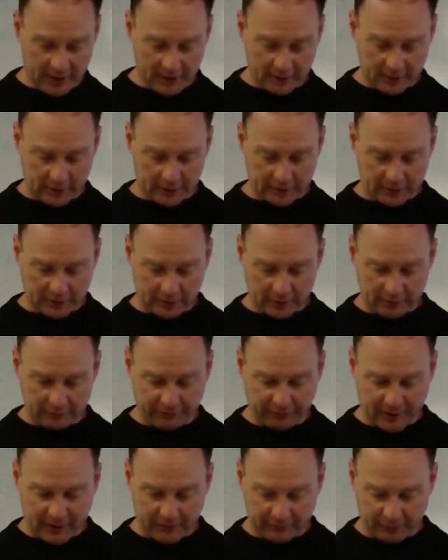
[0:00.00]
And also
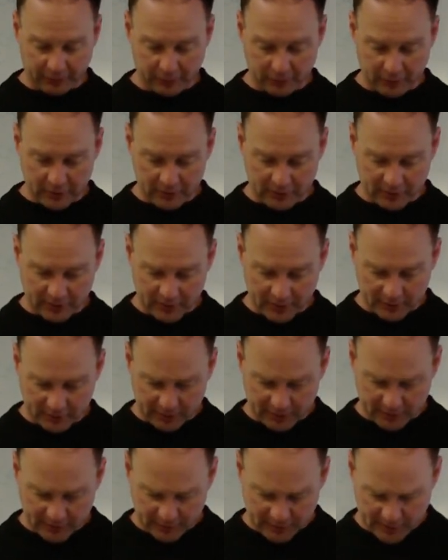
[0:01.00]

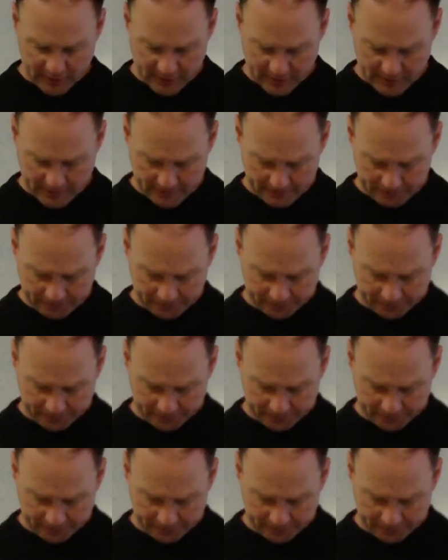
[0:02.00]
536 is a